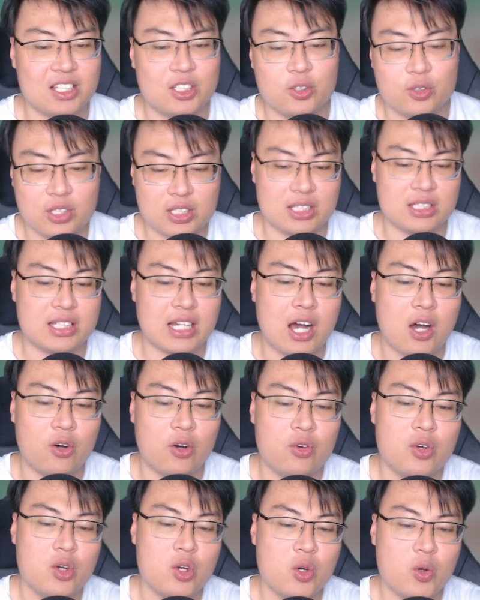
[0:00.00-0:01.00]
So this is
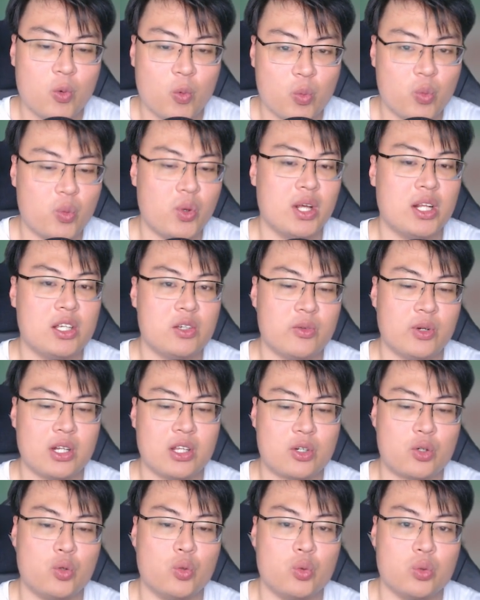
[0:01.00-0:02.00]
how really, really
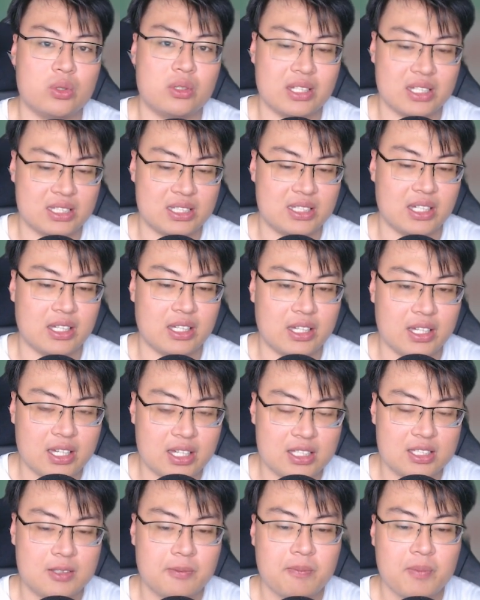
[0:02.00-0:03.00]
cool this thing
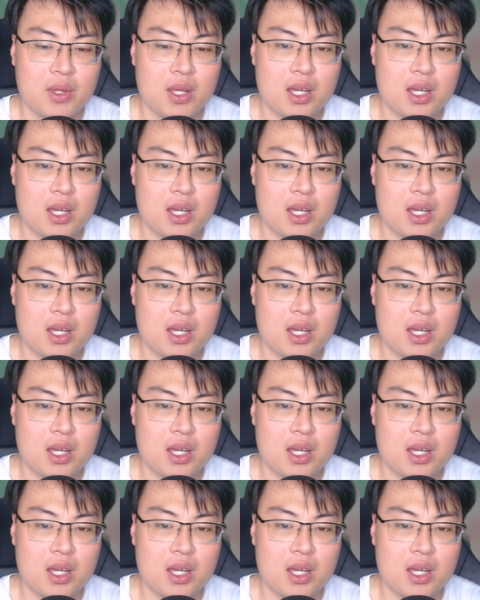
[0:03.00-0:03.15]
is.